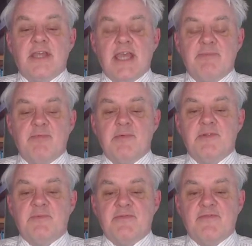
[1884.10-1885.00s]
capable
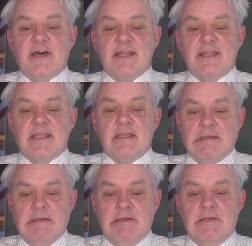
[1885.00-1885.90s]
of providing,
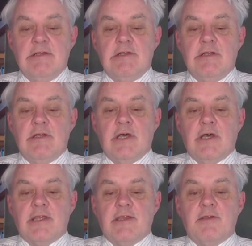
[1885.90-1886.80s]

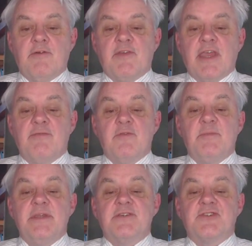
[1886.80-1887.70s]
are capable of
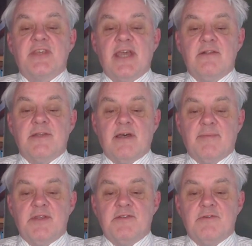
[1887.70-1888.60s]
being scaled
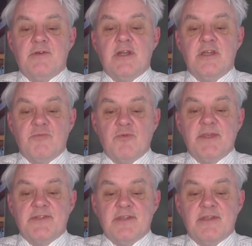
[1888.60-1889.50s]
up into a global
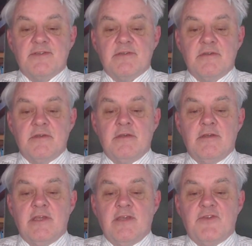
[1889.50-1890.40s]
business
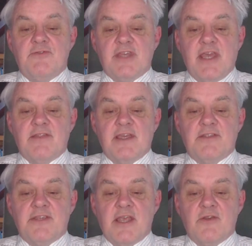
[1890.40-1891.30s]
if you take their
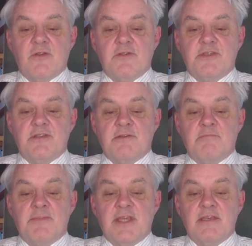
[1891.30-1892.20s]
technology
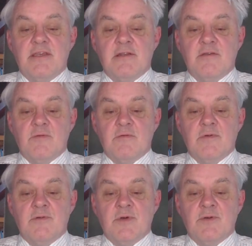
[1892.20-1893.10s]
and take it global,
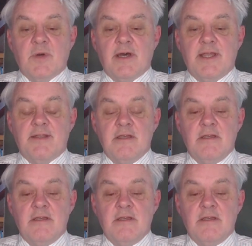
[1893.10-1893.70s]
worldwide.